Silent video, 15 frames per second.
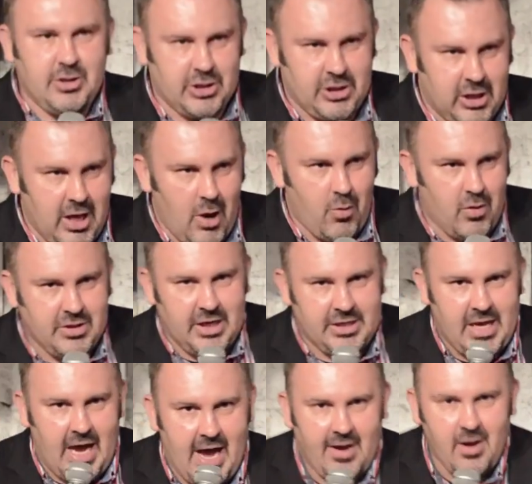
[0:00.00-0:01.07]
just lowers
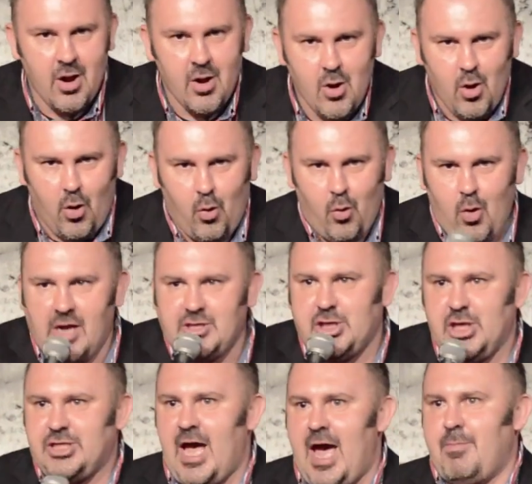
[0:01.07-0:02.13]
his head,
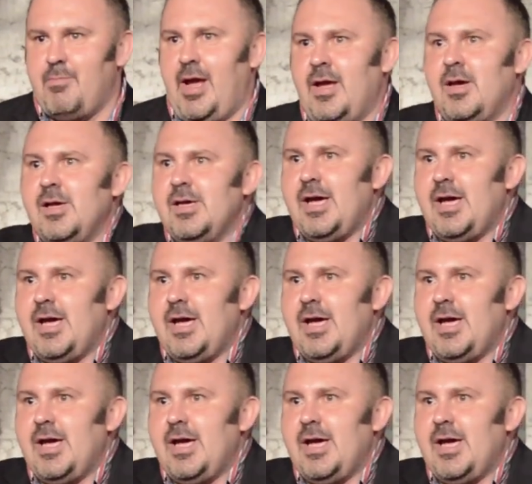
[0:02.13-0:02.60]
rushes at me,